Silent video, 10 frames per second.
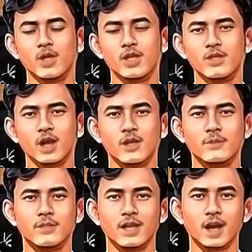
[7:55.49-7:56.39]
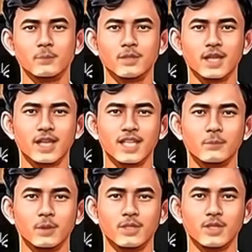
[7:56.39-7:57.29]
are appropriate for the
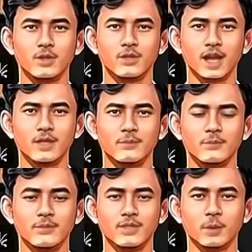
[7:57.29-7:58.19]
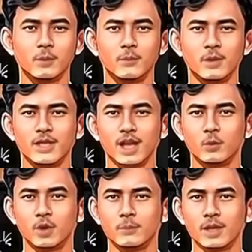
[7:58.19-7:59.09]
organization's needs.
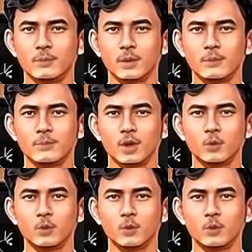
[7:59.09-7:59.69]
6.